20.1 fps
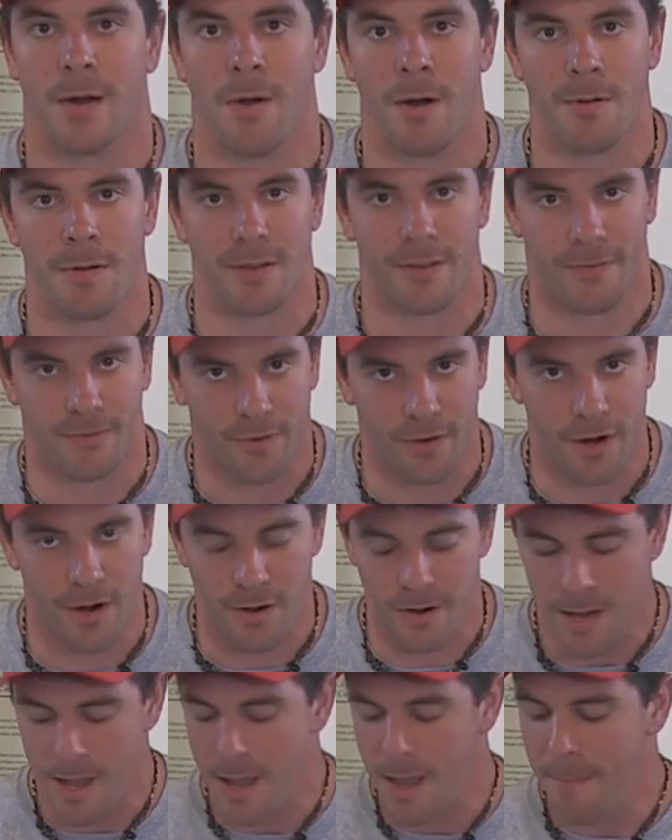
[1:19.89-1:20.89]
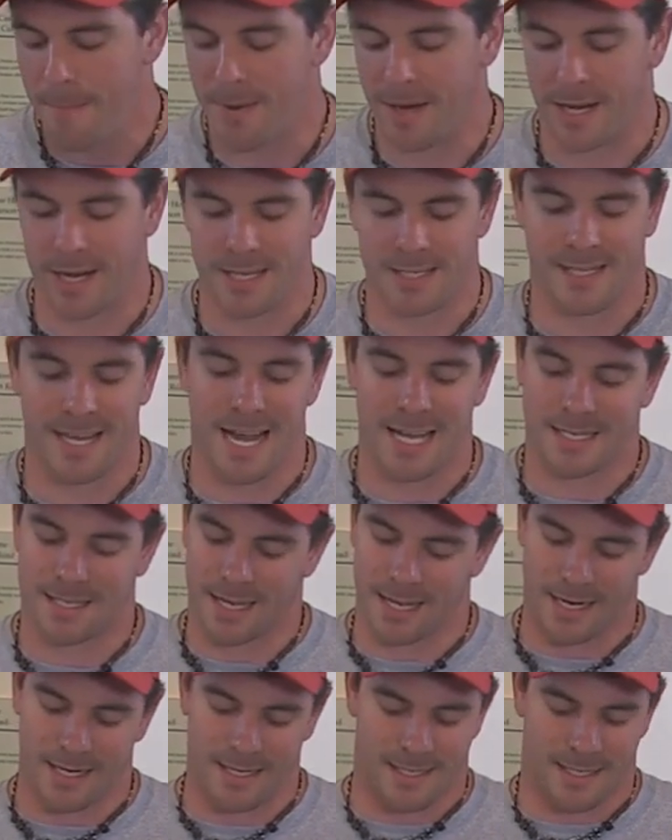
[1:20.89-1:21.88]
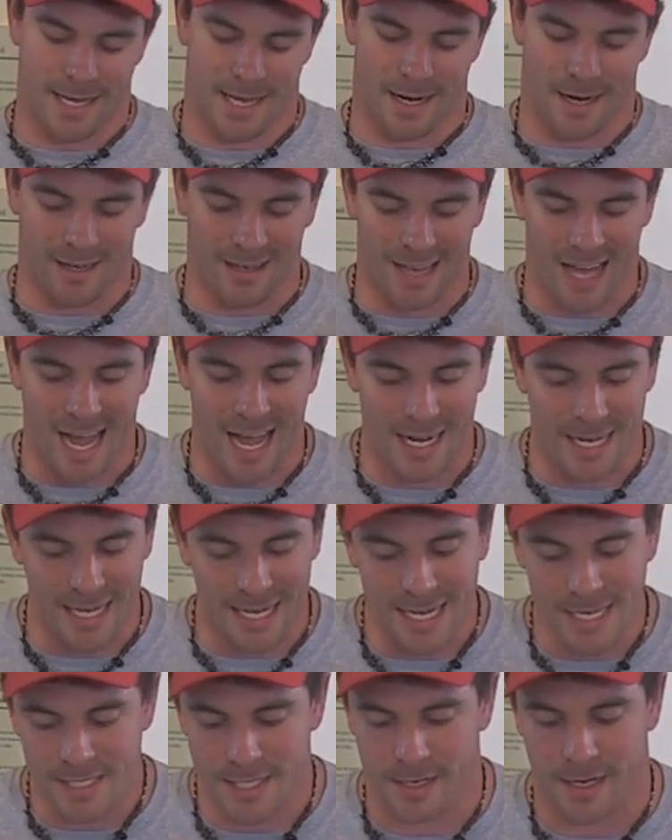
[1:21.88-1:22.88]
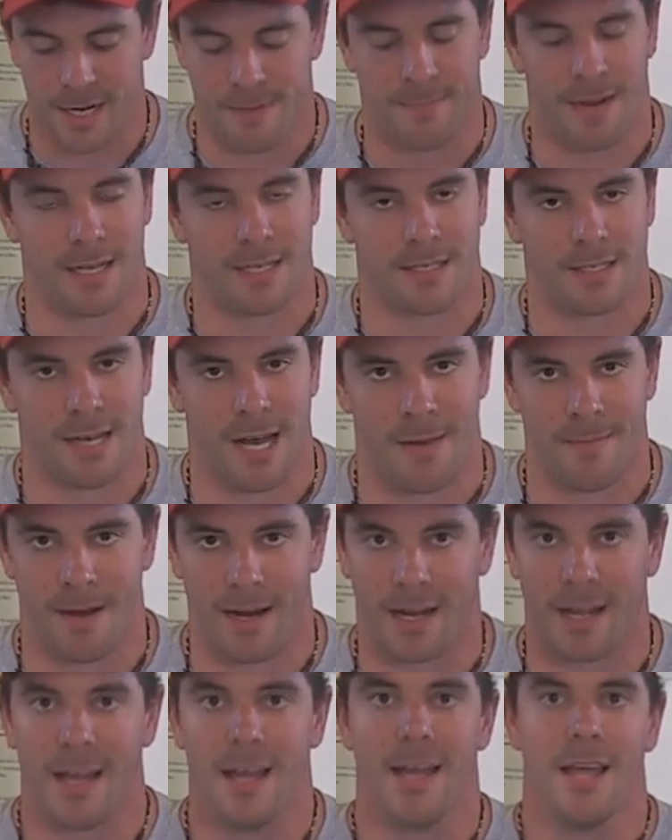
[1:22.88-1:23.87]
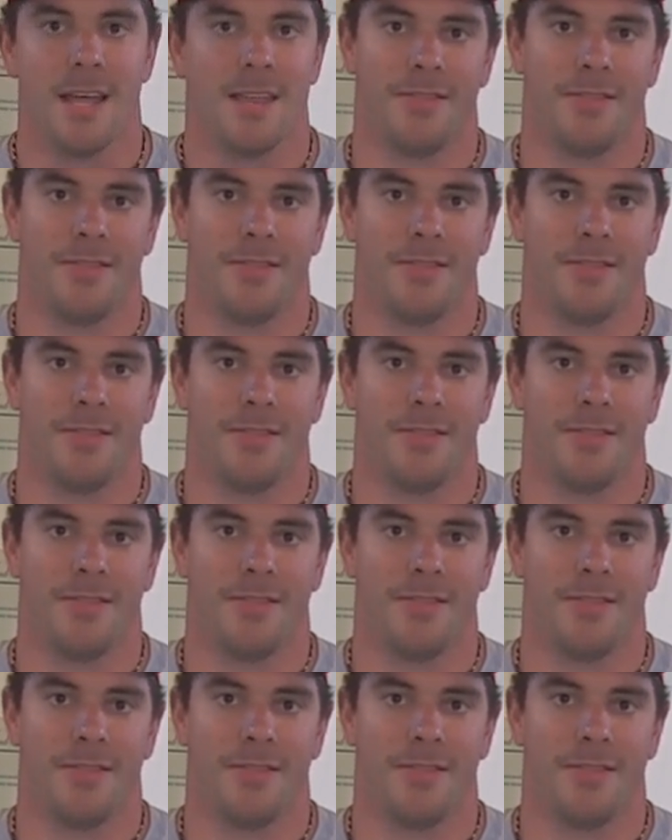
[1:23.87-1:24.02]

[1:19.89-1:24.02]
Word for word: I went with a fruit because that's gonna sit a lot easier in my stomach